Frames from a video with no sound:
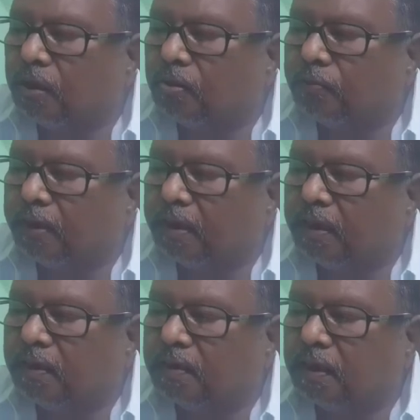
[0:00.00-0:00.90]
to
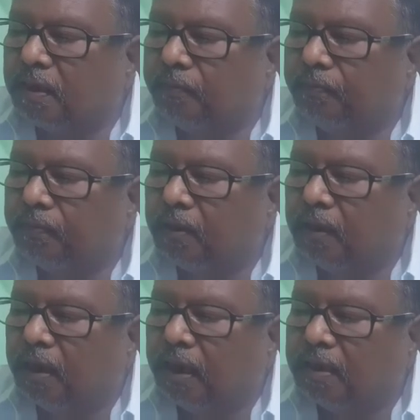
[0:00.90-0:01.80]
pregnancy,
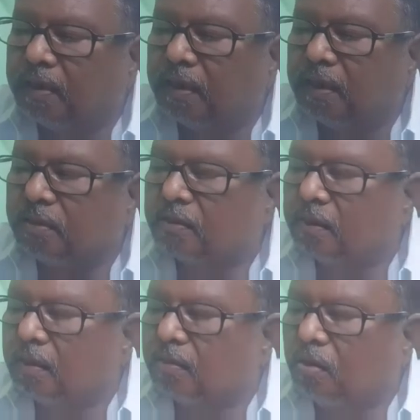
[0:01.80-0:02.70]
hence it is
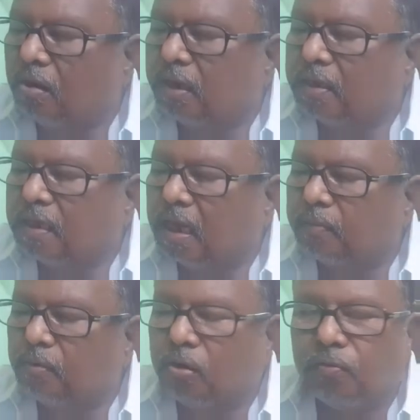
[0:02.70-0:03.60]
called as
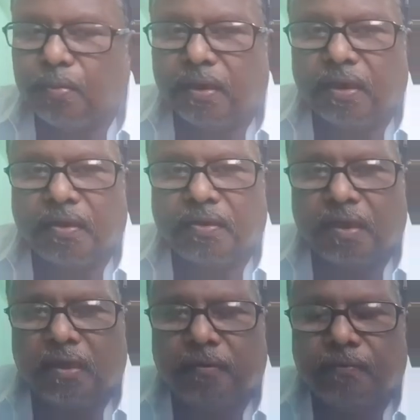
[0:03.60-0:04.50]
hormone of
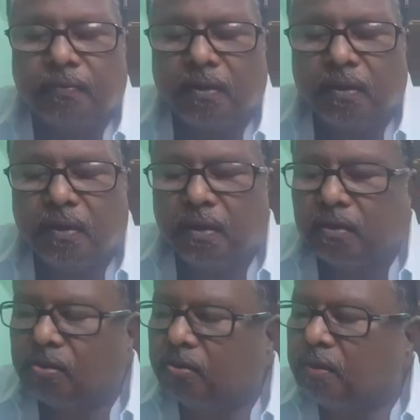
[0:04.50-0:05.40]
pregnancy.
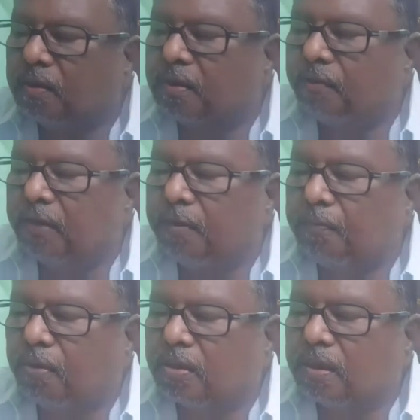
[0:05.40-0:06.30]
So this is a very
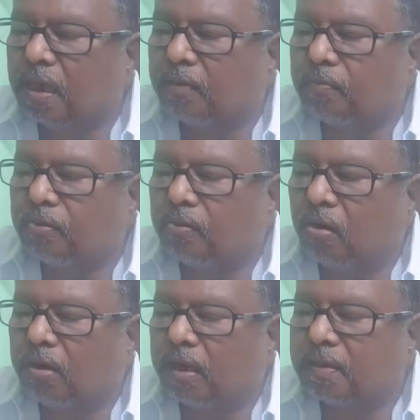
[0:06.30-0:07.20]
important hormone
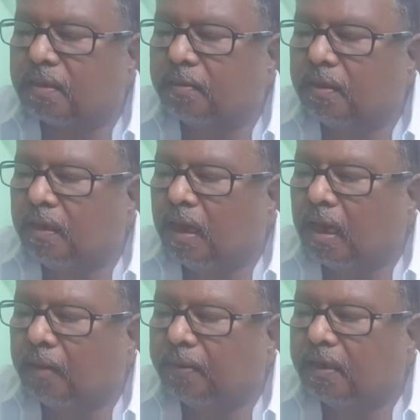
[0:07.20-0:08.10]
called as the
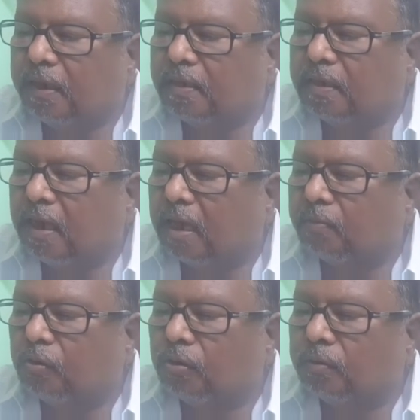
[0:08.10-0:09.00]
pregnancy
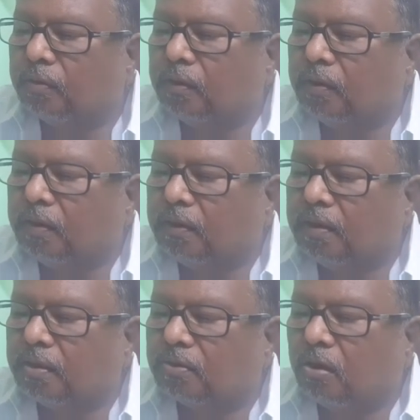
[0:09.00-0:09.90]
hormone.
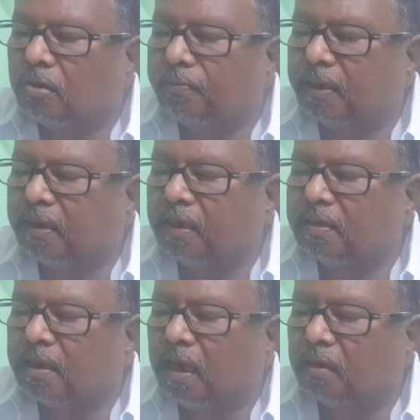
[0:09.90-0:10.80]
This is called
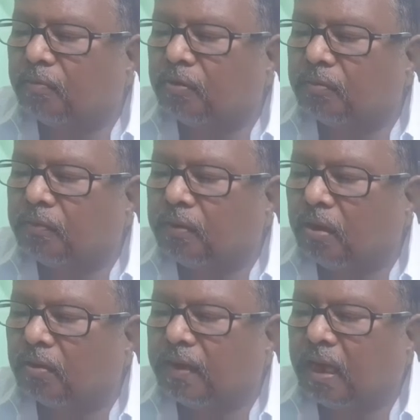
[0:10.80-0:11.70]
pregnancy hormone
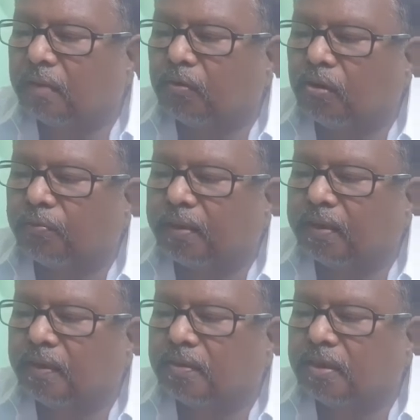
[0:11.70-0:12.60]
or the hormone of
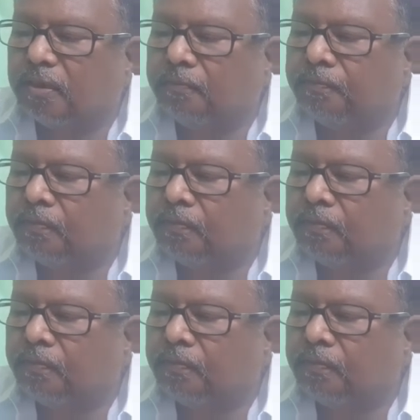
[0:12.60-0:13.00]
pregnancy,